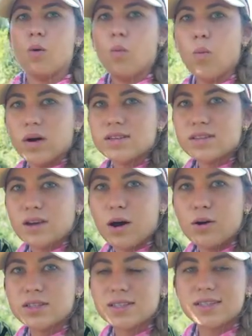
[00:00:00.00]
Once the
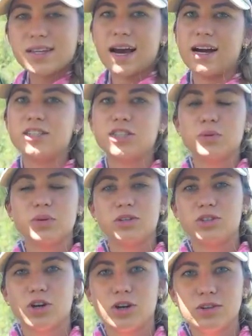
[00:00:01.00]
hose is attached, you
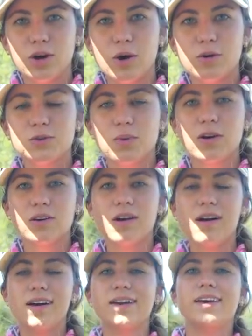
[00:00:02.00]
would turn the hose water
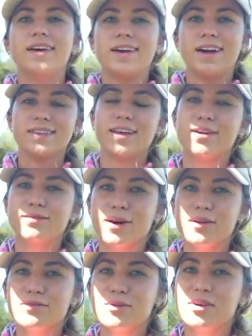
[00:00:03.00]
on and let it
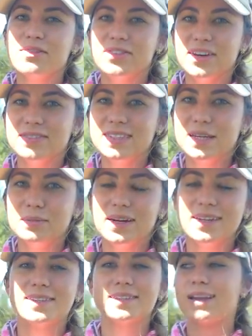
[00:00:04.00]
run for 15
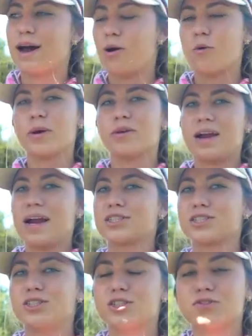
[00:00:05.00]
minutes. Now, we are
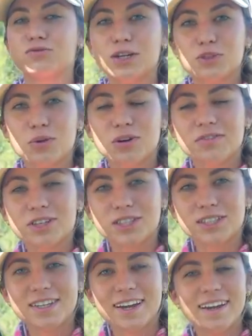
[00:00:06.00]
actually just freshwater
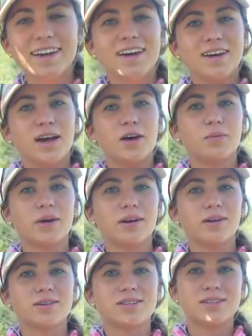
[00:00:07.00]
fishing today, and we
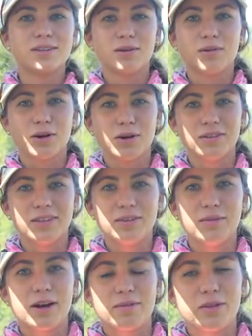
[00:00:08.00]
are still currently
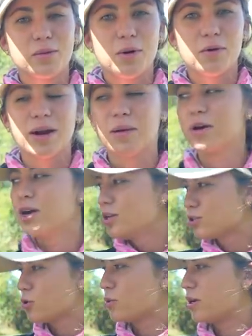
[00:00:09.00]
right around the boat ramp.
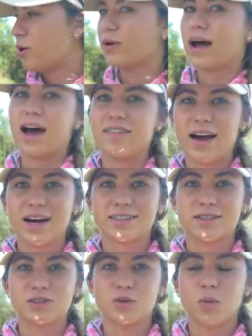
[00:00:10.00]
So we don't have
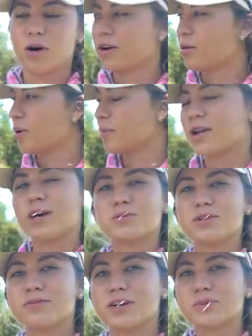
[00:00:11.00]
access to water, but because
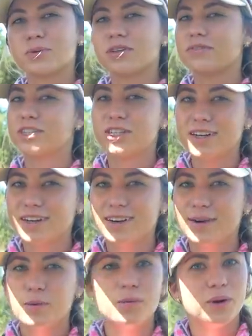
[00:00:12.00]
we we're freshwater fishing,
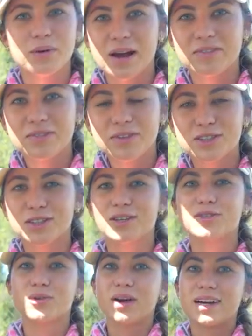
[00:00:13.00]
we don't have to flush
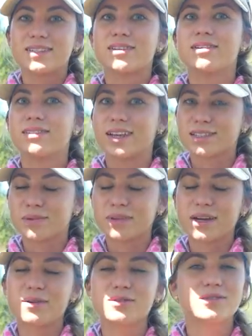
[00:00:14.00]
it. So guys, that's
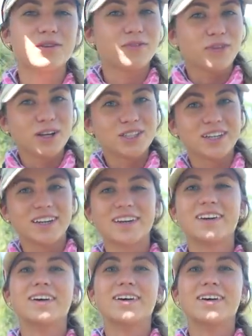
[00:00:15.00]
something else. The flushing